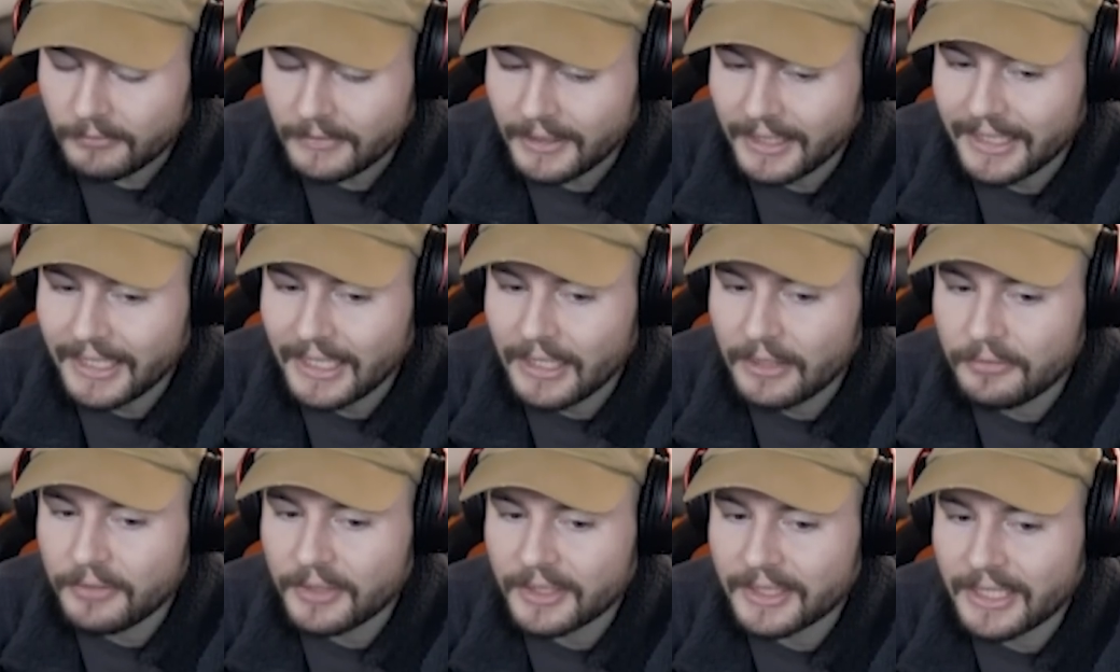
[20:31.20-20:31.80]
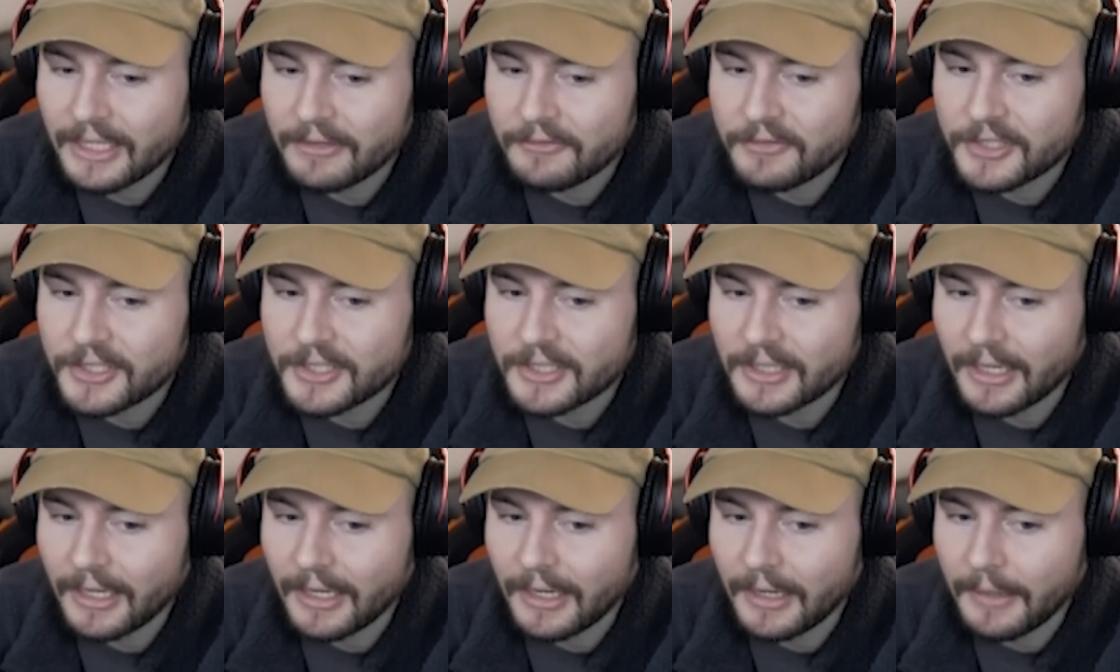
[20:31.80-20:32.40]
If it
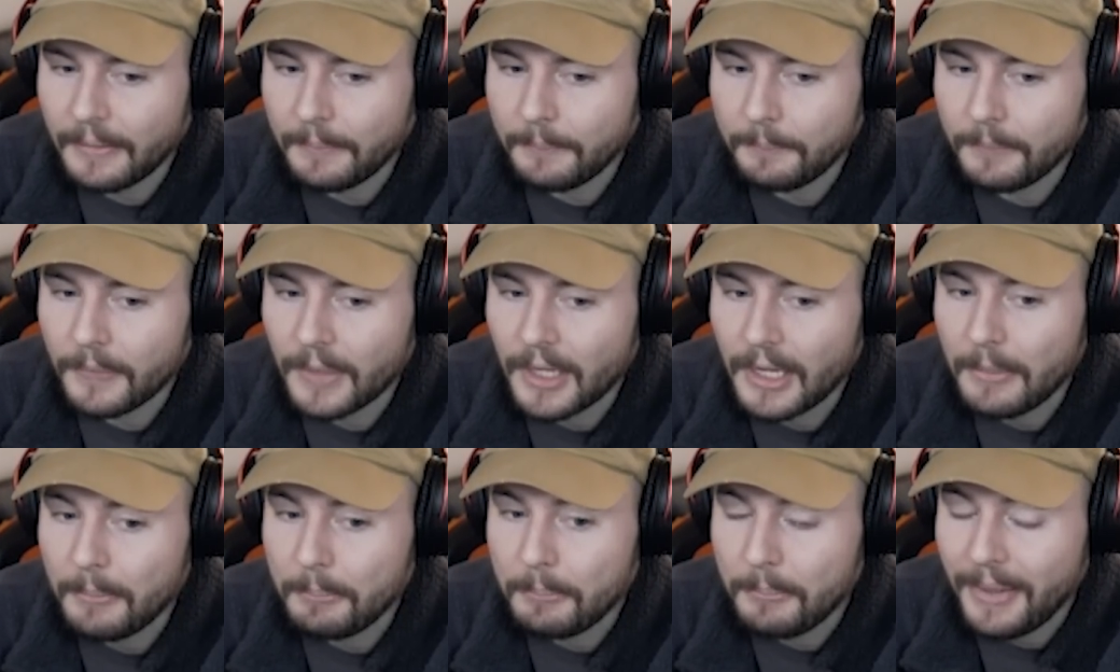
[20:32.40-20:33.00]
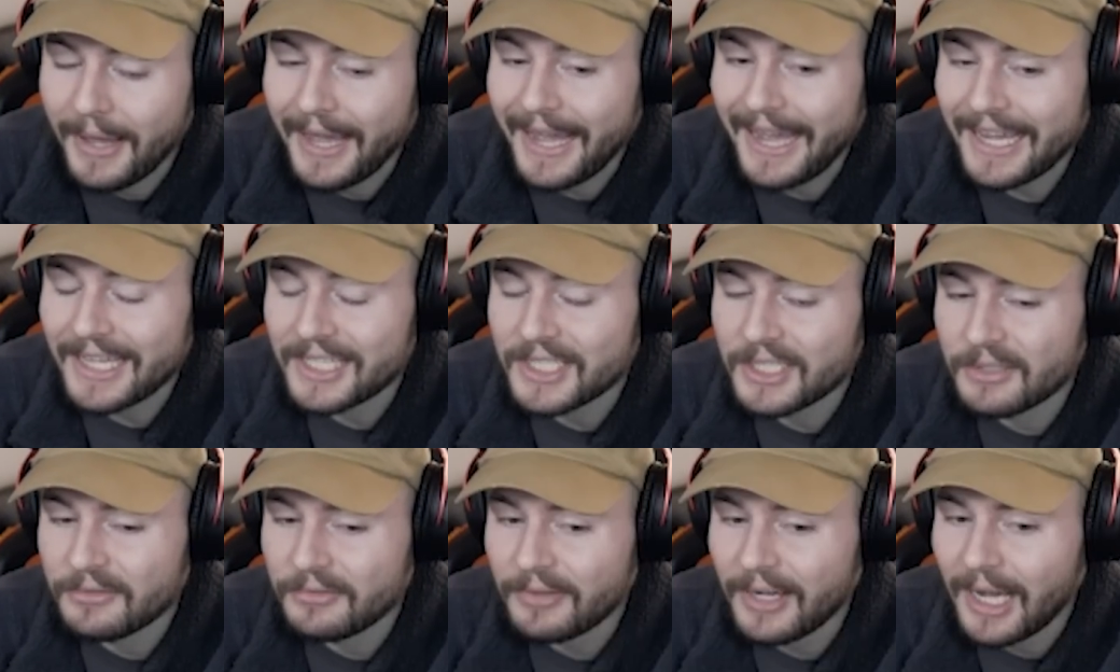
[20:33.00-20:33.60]
gives
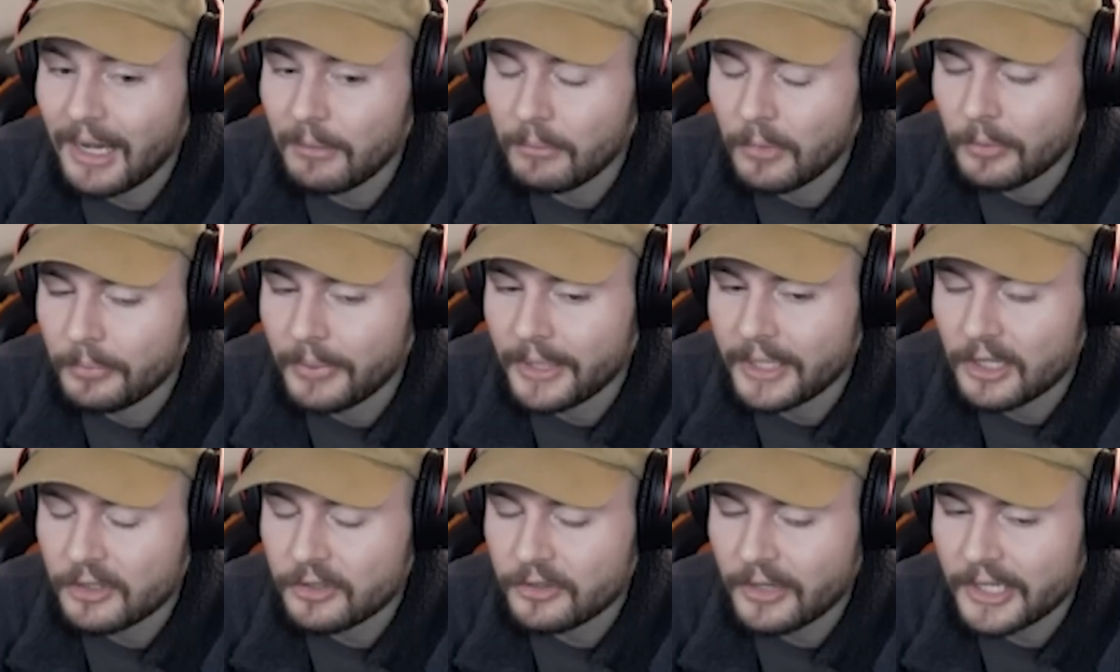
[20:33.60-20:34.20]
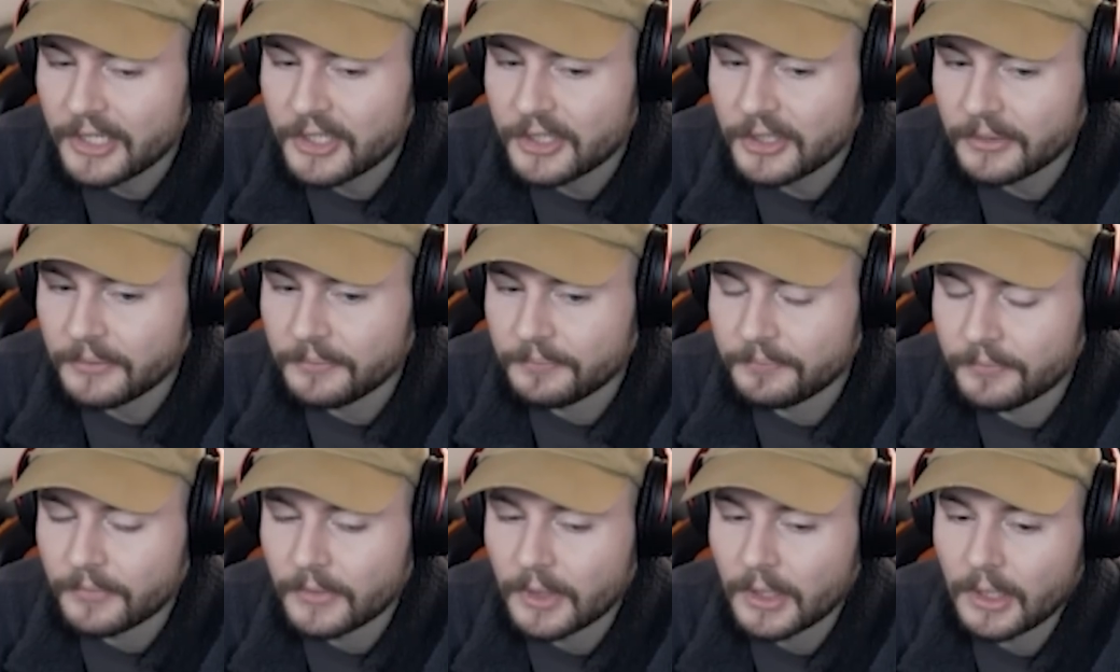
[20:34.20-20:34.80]
passive armor
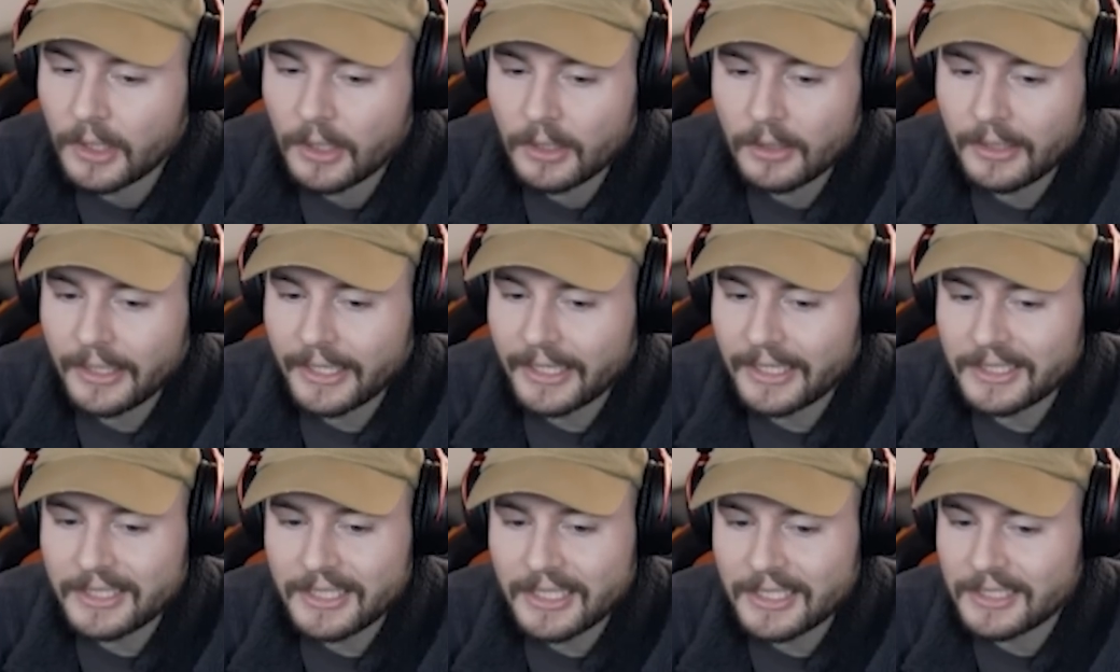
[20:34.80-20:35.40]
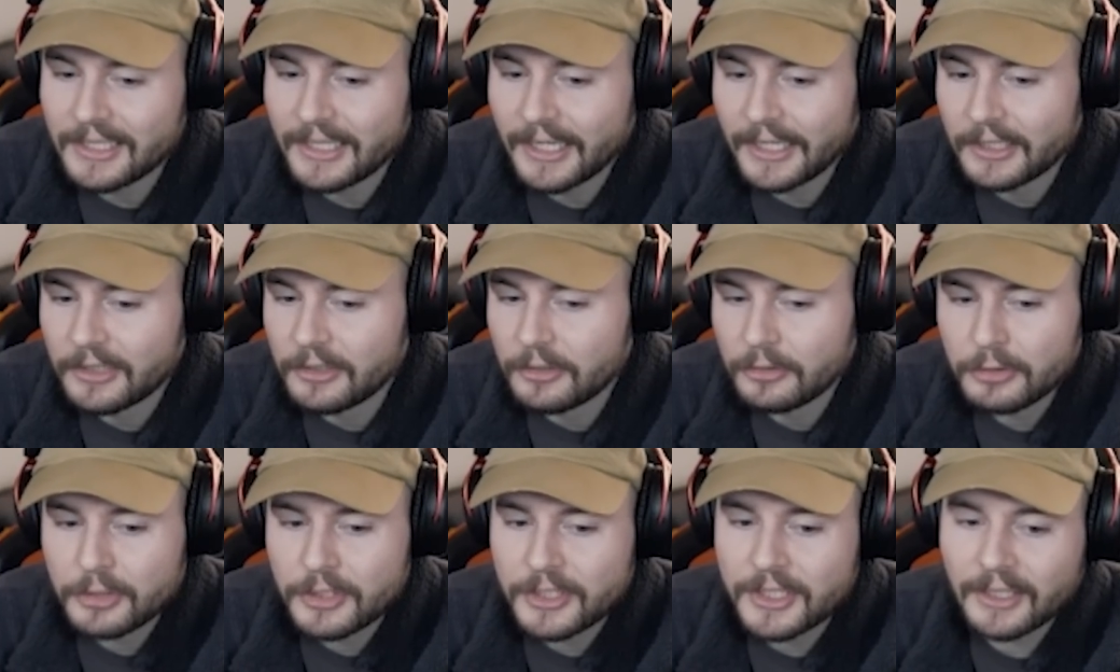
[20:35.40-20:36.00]
penetration, like it says, like
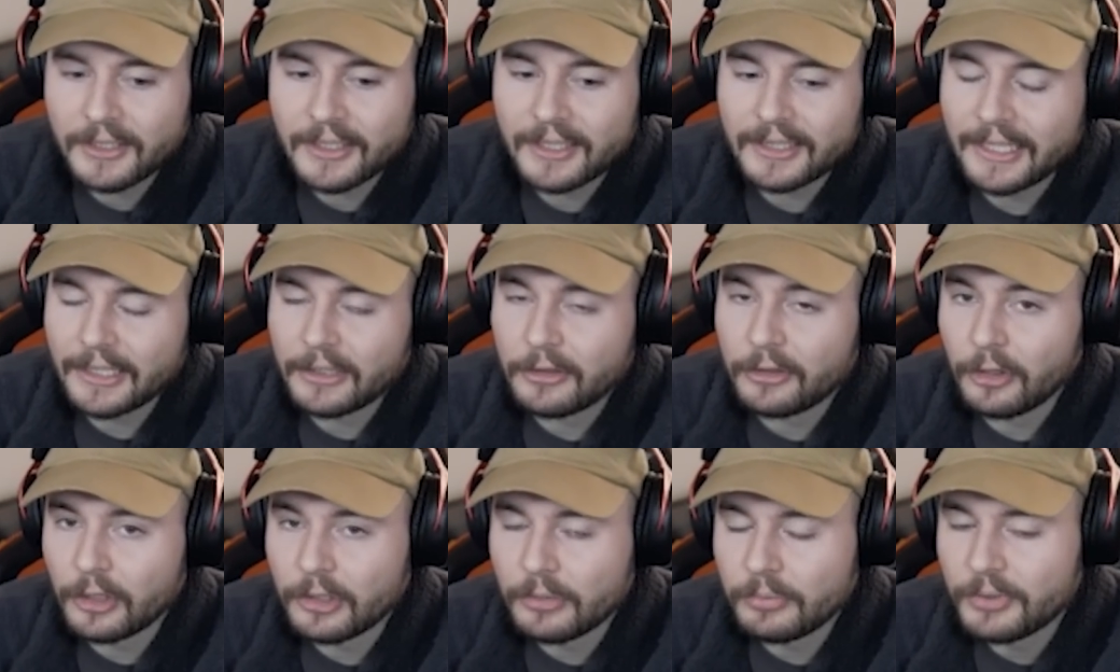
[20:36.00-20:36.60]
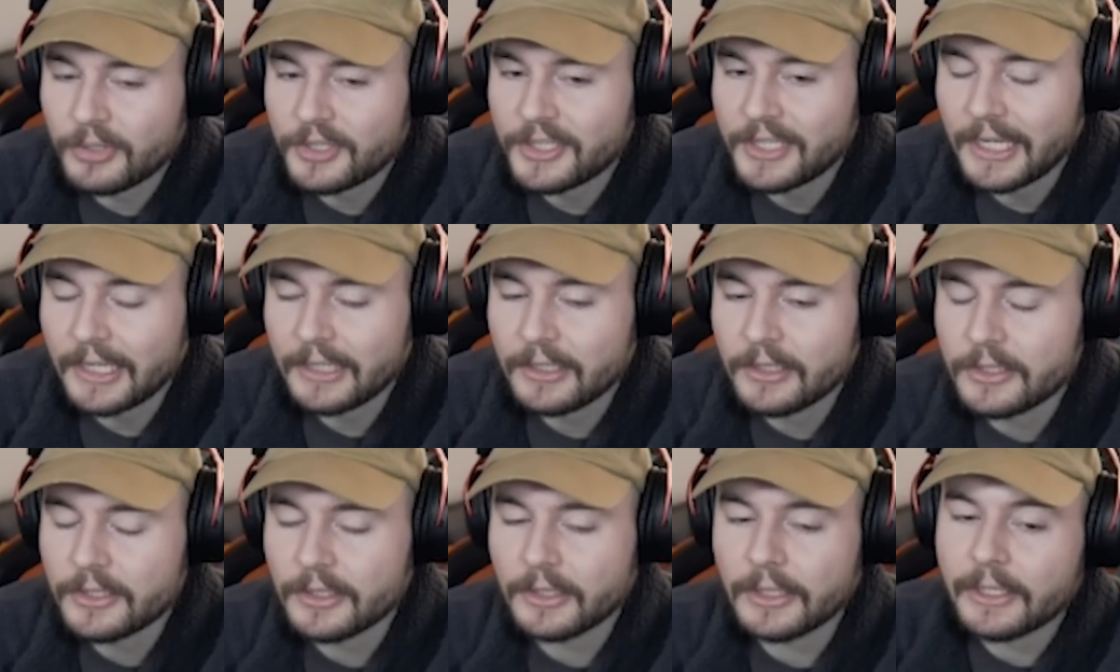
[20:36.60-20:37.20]
you still get like
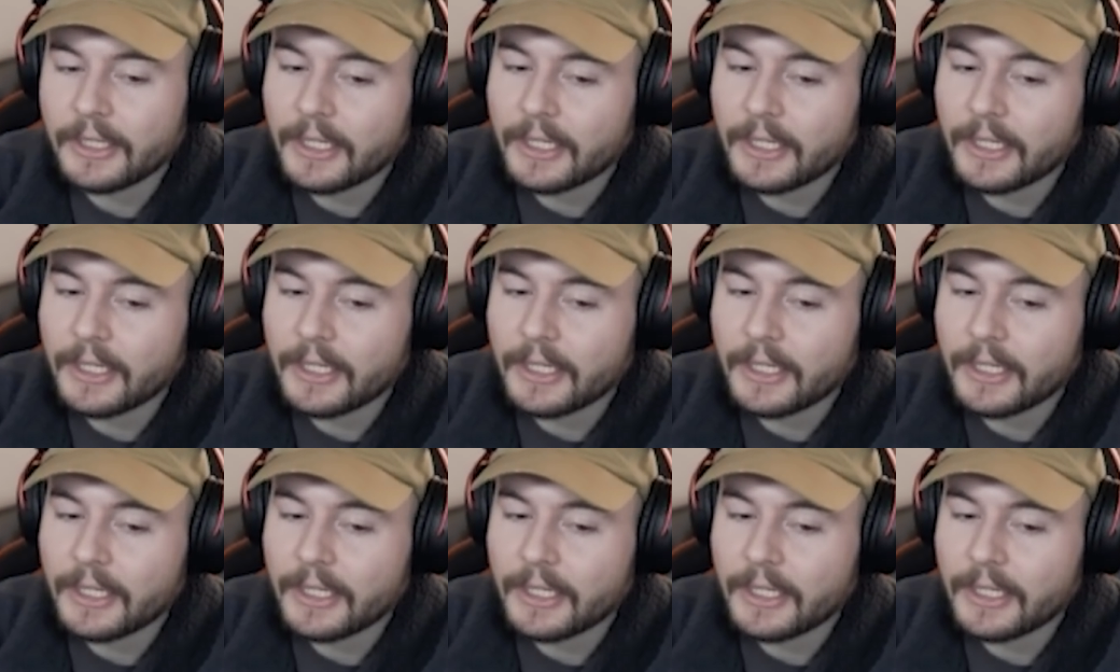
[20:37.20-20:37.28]
30%.